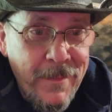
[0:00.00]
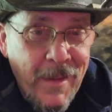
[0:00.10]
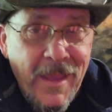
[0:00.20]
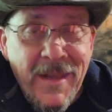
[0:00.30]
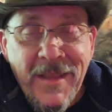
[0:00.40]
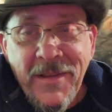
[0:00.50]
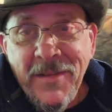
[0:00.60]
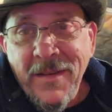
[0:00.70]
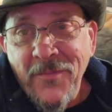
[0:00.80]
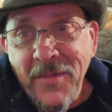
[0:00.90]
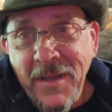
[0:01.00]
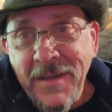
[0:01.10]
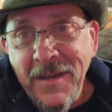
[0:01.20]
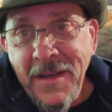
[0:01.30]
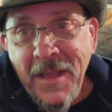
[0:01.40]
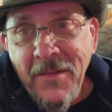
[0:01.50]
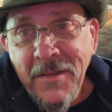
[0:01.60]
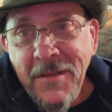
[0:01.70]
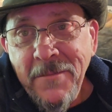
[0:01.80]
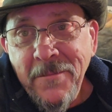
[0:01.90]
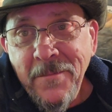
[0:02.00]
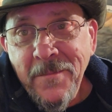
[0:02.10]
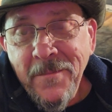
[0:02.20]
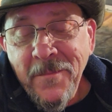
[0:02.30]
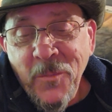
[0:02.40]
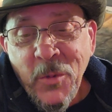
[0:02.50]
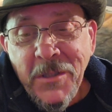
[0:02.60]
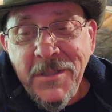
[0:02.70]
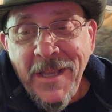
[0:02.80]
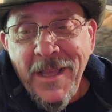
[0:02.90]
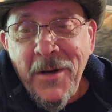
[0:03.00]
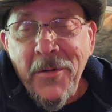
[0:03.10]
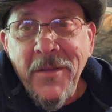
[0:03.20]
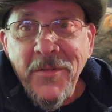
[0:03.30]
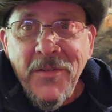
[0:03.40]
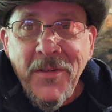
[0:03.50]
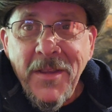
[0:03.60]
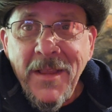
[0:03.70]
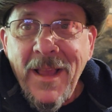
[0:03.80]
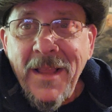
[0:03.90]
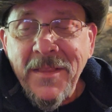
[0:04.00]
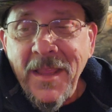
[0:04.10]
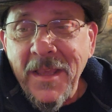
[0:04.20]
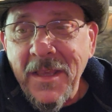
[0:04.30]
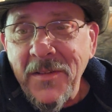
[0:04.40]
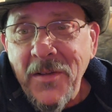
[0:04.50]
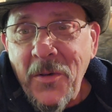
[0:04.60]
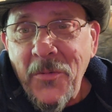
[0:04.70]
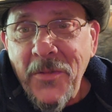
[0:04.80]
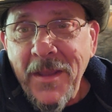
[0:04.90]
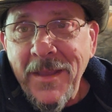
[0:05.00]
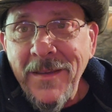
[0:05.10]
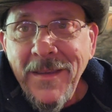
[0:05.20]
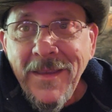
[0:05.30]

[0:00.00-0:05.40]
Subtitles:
and he's convicted of it, which I don't even see, I think his whole thing,